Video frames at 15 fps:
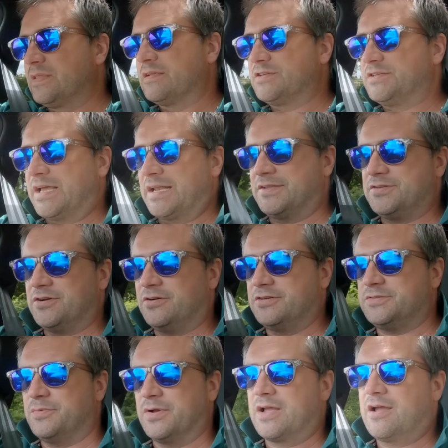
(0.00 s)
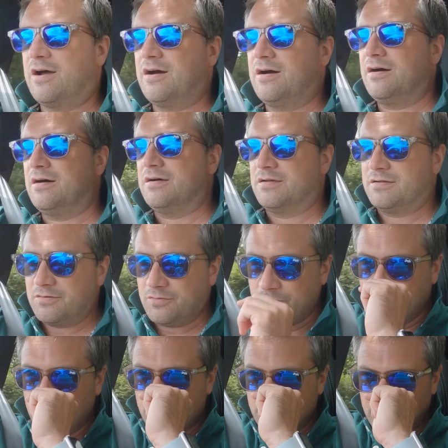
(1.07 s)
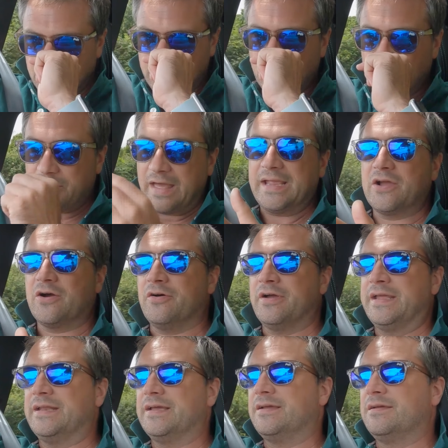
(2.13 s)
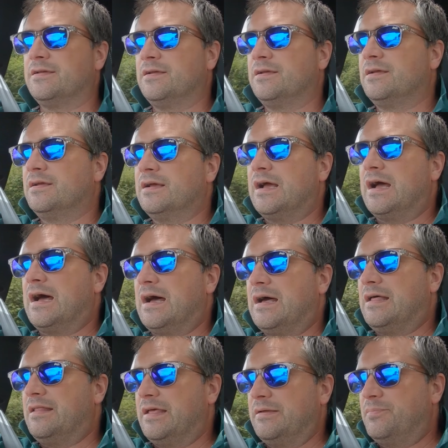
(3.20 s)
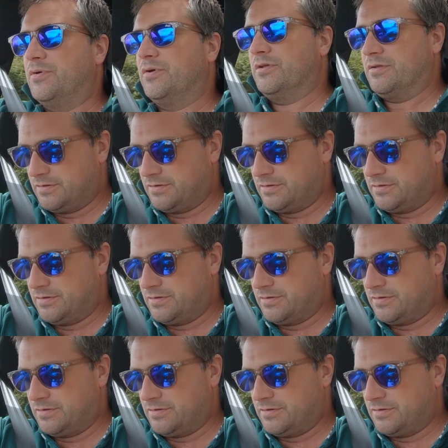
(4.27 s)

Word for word: sanitized my car before they got in it uh, they put